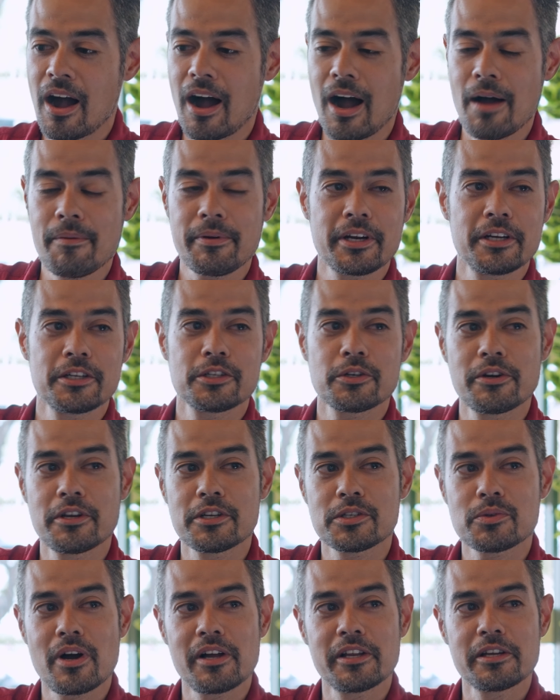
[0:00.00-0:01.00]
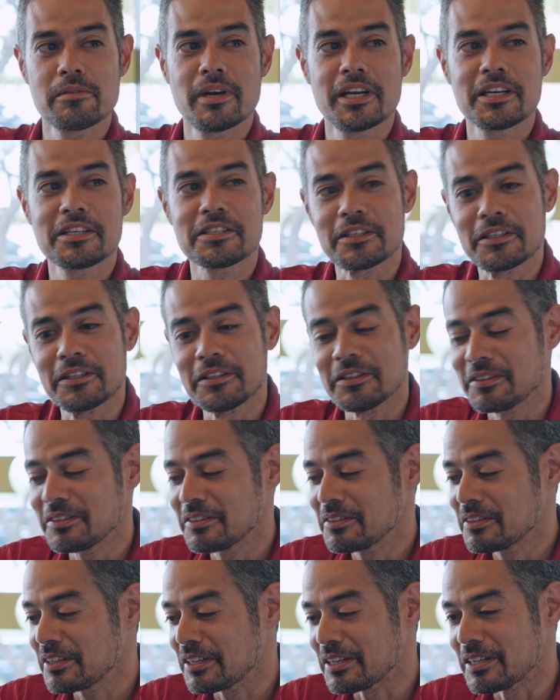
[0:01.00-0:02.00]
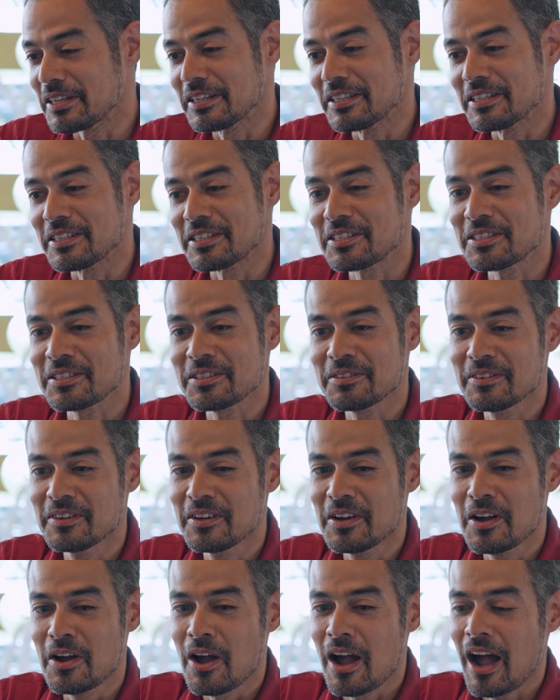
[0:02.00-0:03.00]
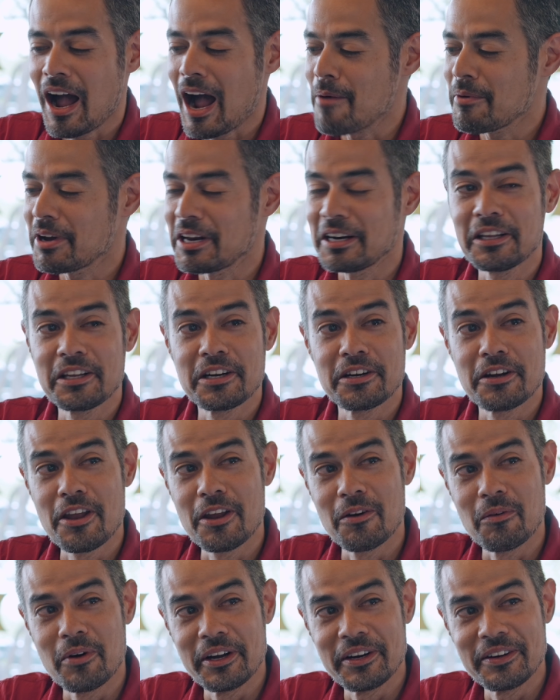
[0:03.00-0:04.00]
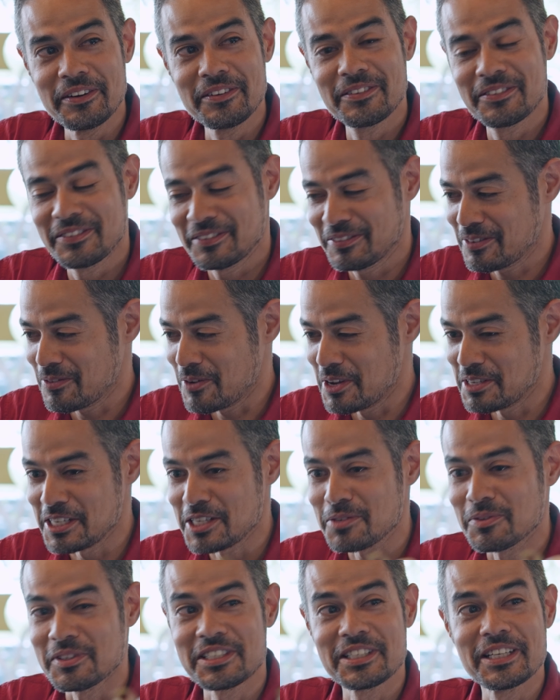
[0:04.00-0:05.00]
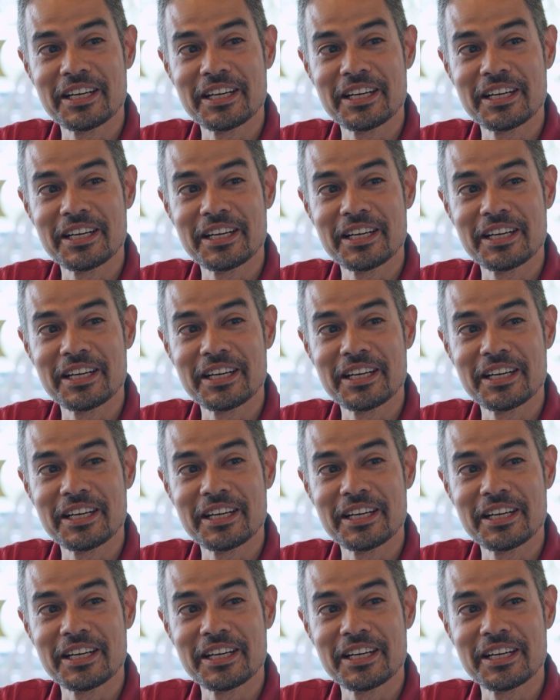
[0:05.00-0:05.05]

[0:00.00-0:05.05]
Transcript: I'm gonna enjoy this while he makes it. All right. I'm gonna need another one once this one's